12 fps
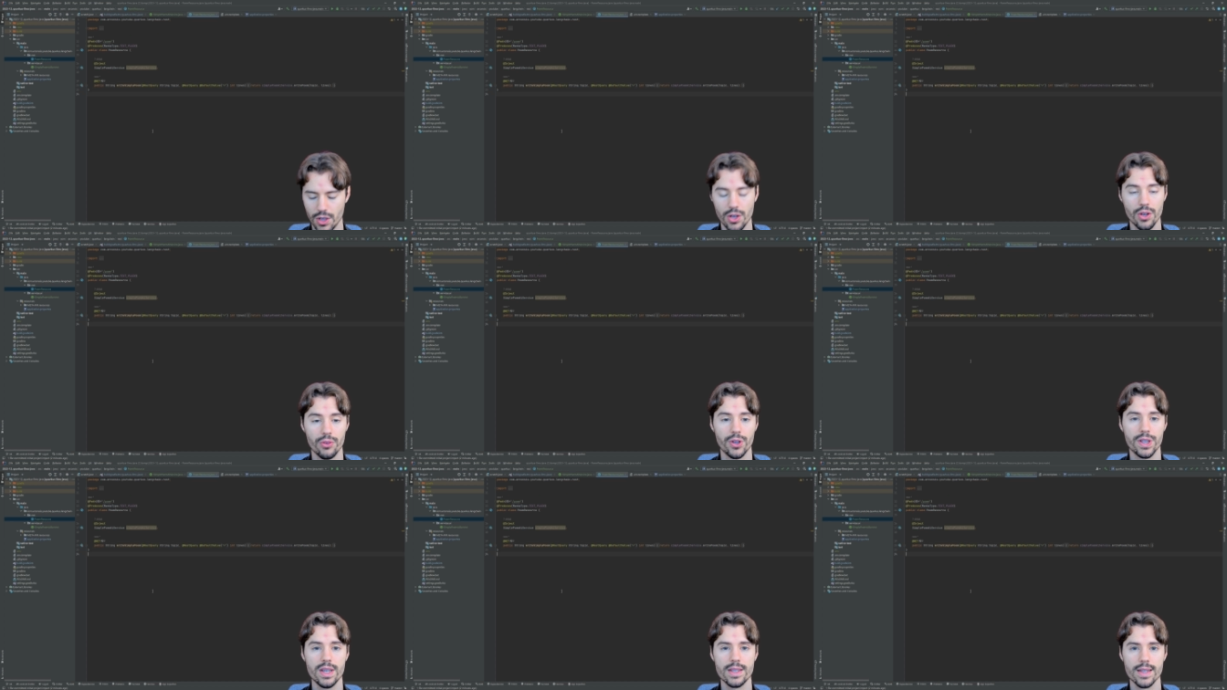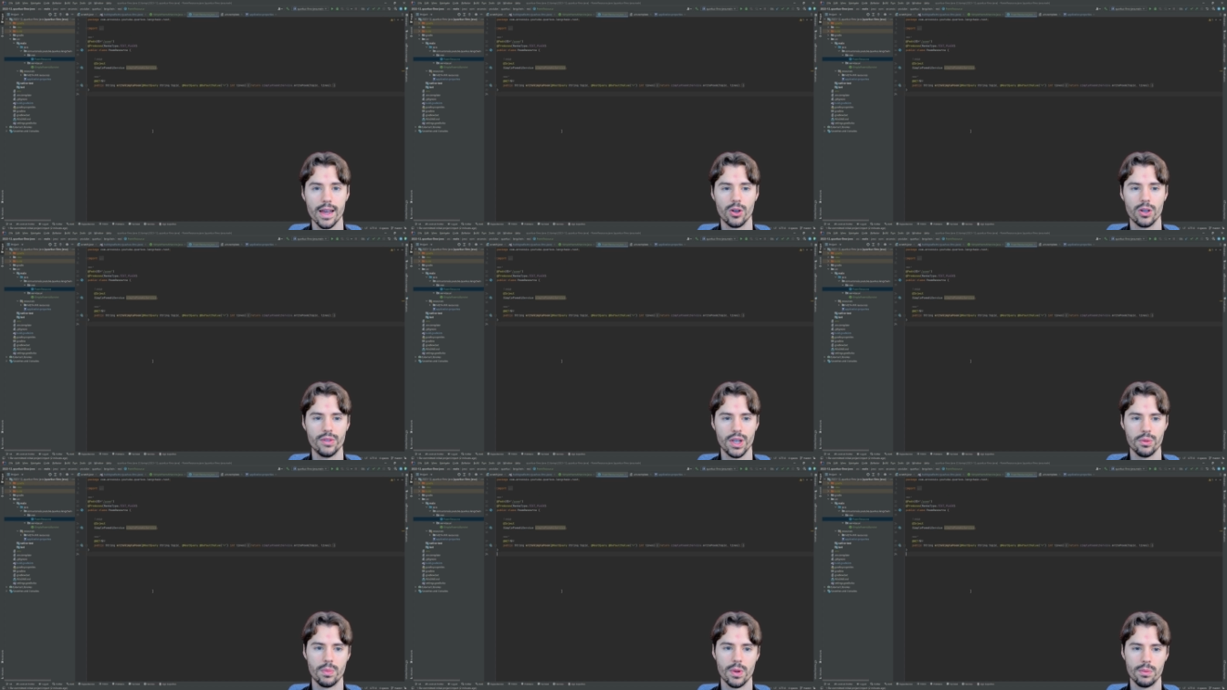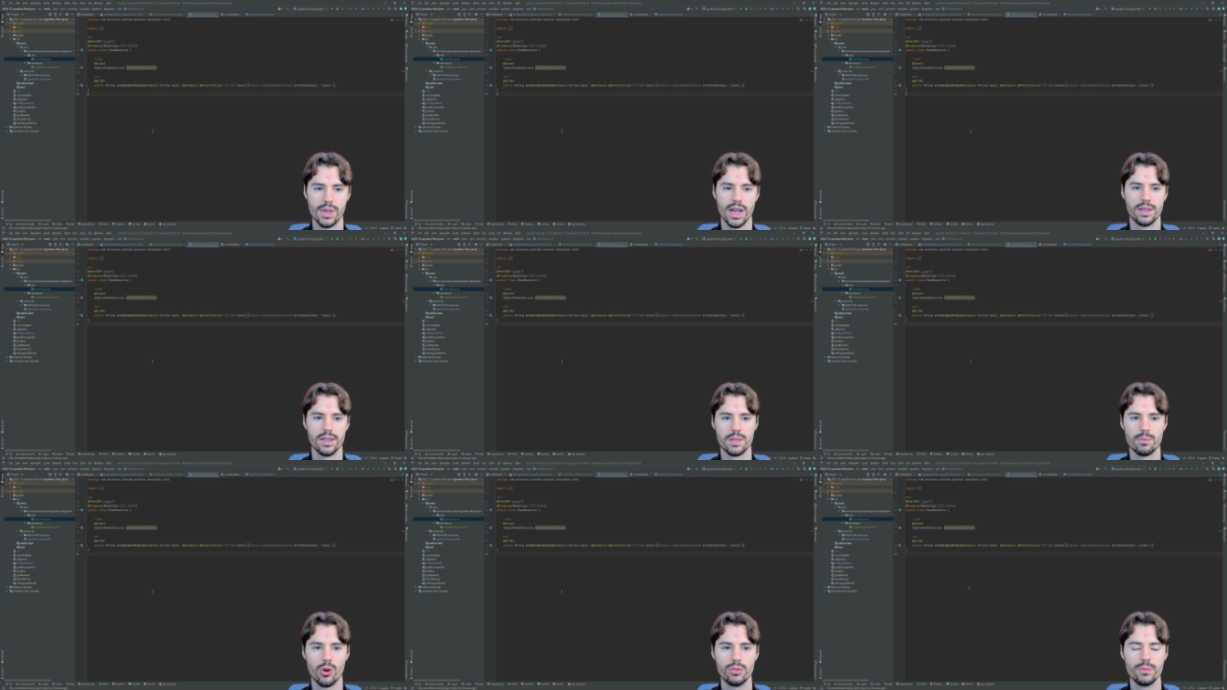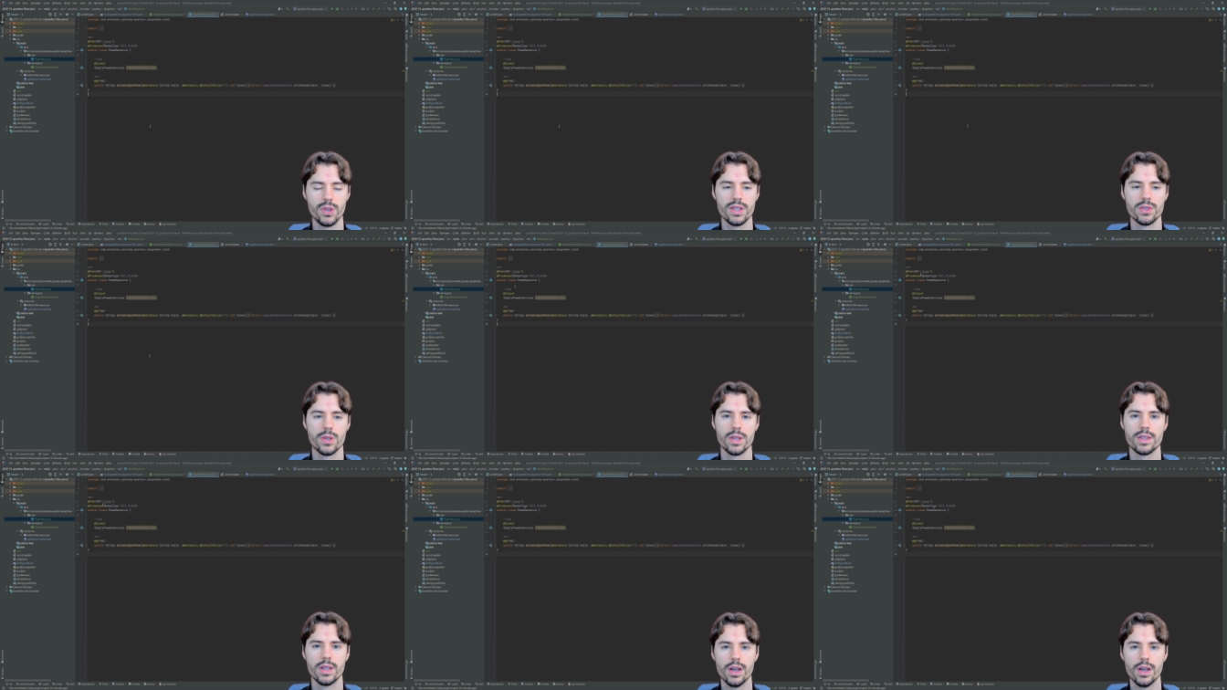For this, I already prepared this Poem resource.